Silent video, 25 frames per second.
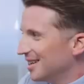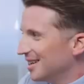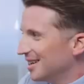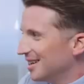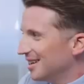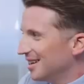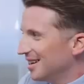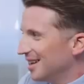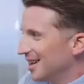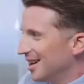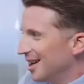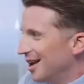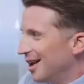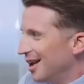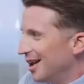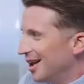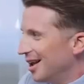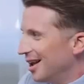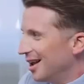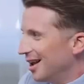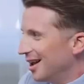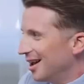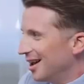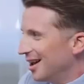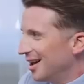
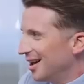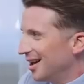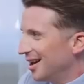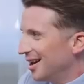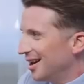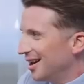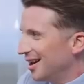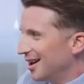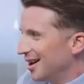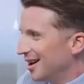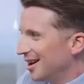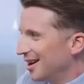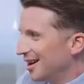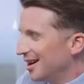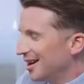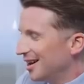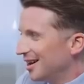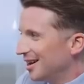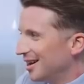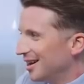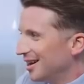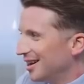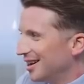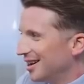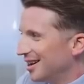
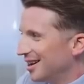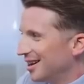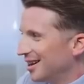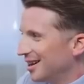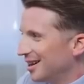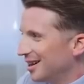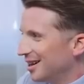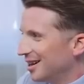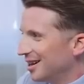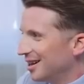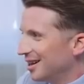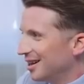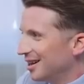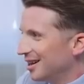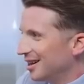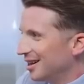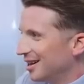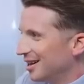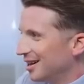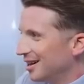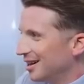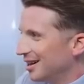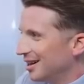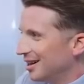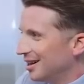
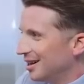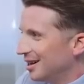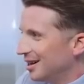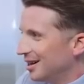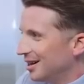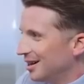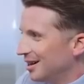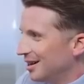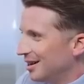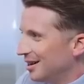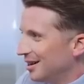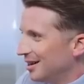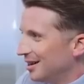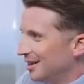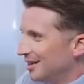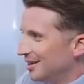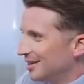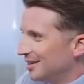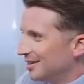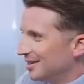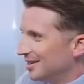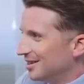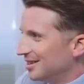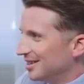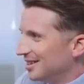
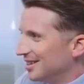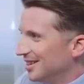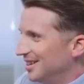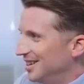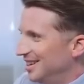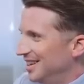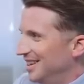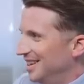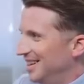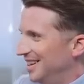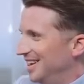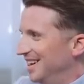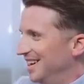(not speaking)